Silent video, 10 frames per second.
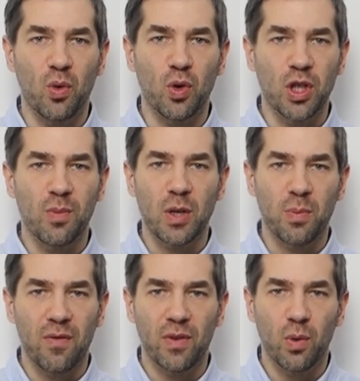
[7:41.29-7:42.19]
and to
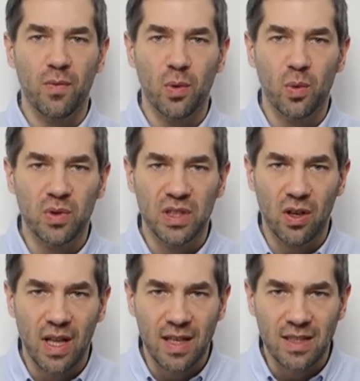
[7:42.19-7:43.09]
keep the right
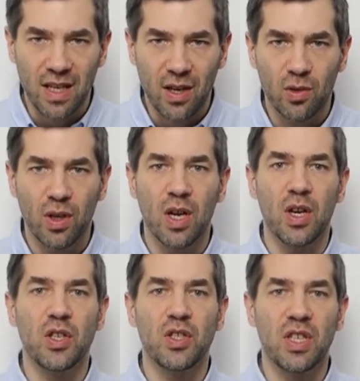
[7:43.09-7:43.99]
intonation,
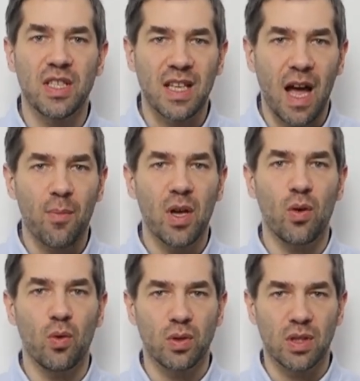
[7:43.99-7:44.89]
we squeeze our
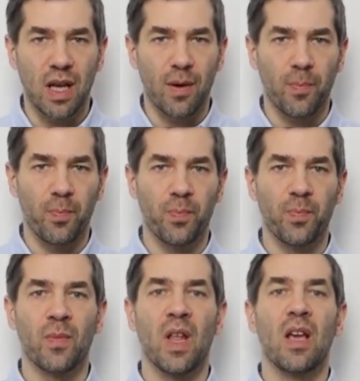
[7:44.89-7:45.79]
mouth muscles.